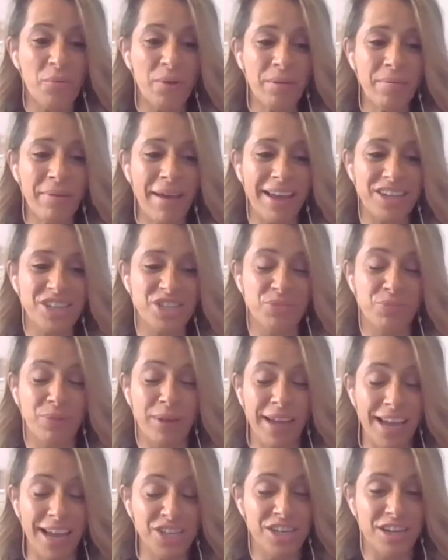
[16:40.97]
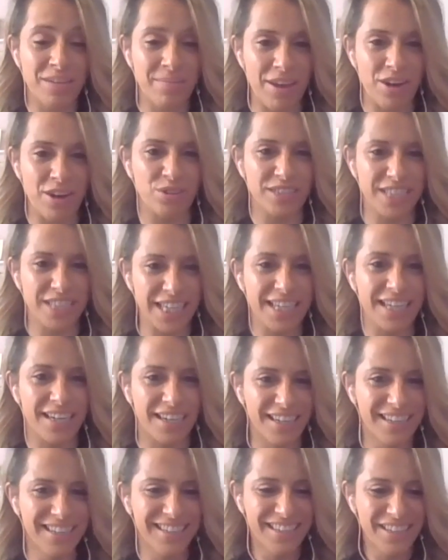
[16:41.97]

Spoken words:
we actually met on Tinder.